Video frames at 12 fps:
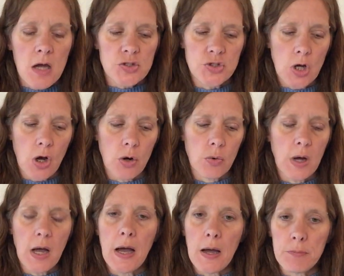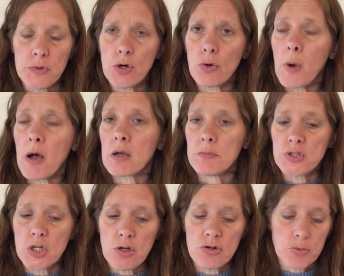So um, you're welcome
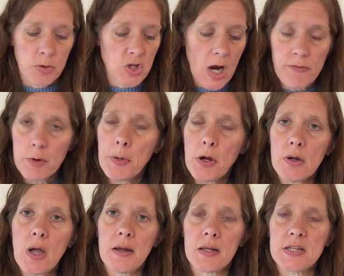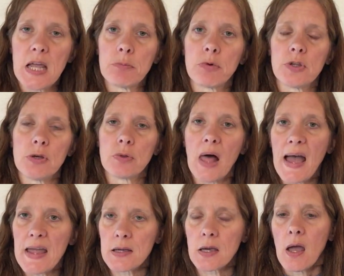to use whichever periodic table you
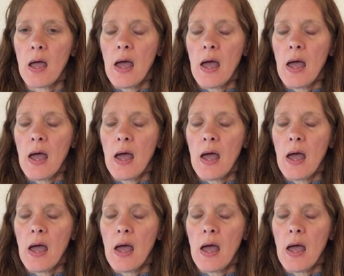like.